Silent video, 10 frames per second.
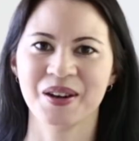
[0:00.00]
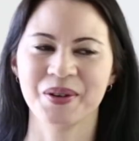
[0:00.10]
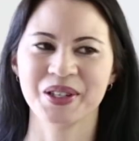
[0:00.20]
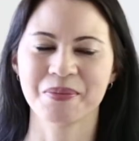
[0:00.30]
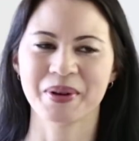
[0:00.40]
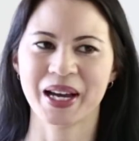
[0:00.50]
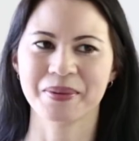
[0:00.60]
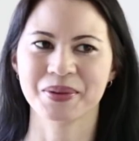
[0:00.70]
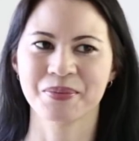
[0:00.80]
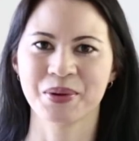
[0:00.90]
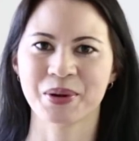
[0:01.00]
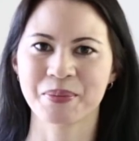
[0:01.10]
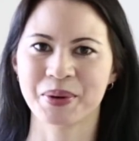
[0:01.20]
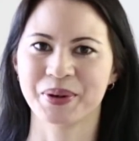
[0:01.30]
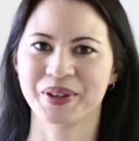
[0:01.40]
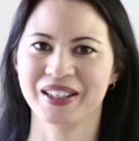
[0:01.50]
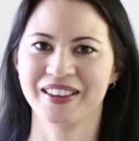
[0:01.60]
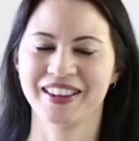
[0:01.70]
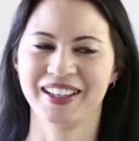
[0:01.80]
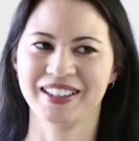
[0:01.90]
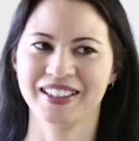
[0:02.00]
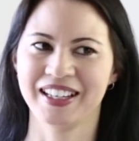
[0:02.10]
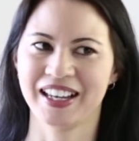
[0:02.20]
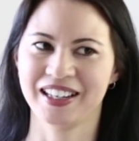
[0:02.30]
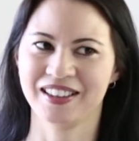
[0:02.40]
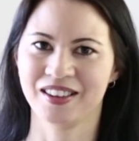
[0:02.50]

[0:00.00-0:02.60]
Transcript: which are perhaps more important than getting